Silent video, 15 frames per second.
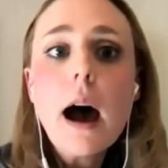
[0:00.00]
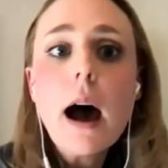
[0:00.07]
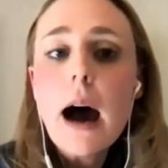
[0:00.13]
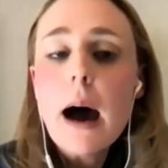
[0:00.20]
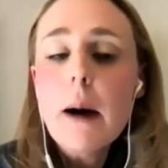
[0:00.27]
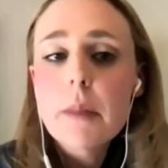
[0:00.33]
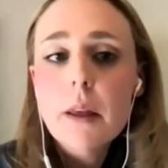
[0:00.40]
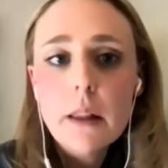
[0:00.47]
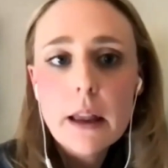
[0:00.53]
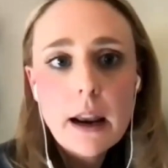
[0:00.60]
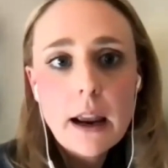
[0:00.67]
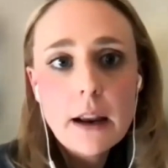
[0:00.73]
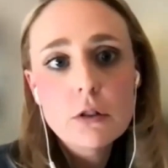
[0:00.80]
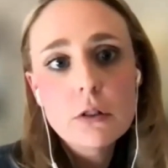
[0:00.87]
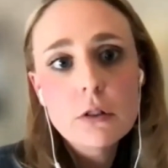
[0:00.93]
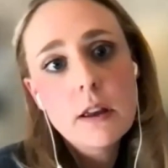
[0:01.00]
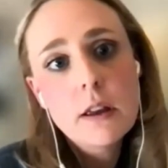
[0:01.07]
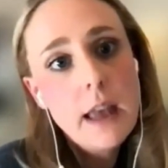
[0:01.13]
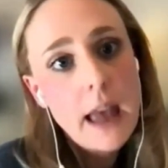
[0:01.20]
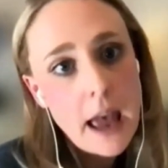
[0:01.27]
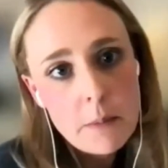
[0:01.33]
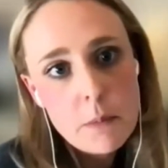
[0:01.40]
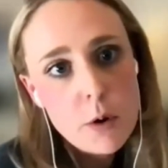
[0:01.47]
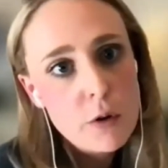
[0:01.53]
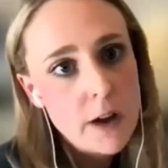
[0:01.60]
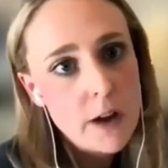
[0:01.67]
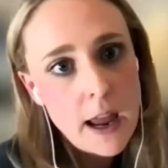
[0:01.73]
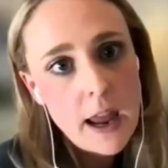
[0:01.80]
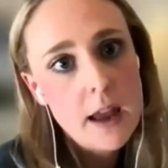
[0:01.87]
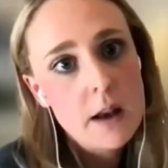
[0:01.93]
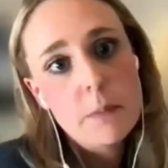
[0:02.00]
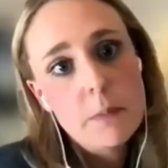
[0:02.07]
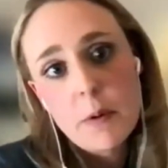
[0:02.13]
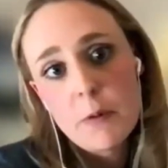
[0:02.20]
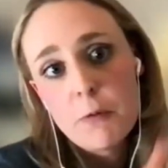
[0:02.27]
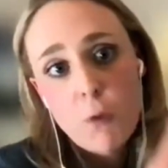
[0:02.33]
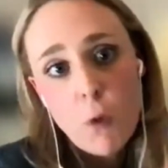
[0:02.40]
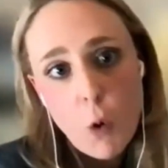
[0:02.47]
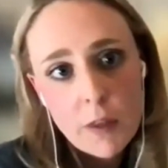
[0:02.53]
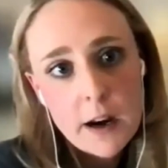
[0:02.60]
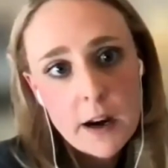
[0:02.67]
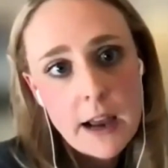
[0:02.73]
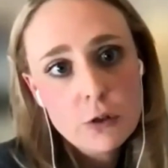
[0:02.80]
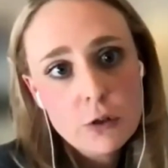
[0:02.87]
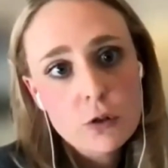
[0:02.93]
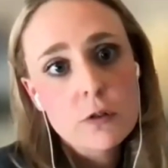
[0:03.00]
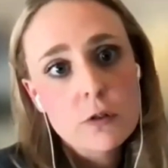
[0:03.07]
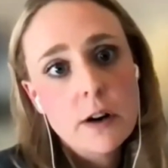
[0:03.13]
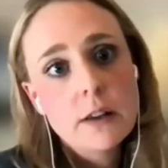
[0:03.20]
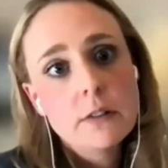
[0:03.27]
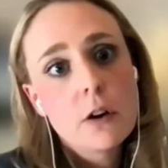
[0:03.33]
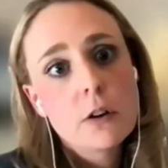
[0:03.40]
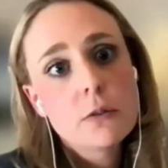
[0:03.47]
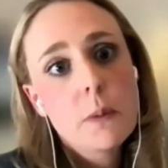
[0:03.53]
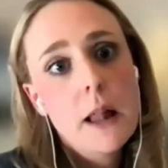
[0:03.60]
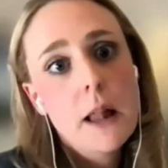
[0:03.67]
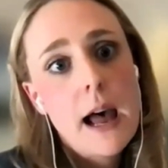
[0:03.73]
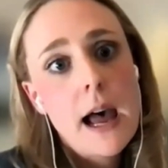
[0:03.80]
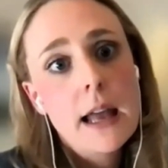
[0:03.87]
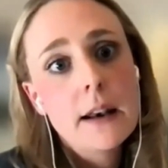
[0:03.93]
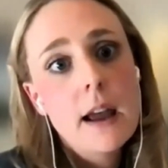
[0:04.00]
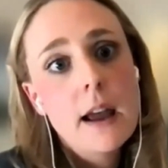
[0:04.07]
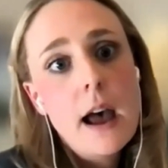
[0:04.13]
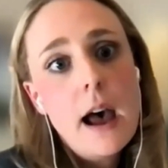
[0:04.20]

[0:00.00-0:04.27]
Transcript: The lead agency can move ahead before the national research plan